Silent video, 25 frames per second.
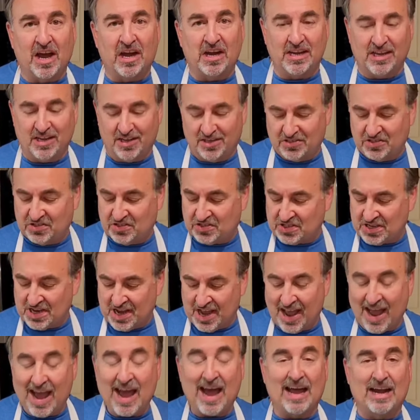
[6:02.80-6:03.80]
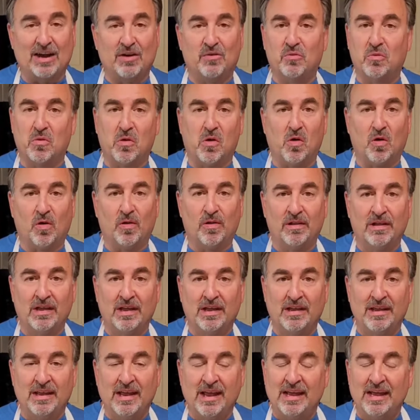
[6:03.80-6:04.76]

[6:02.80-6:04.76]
and onions on a roll.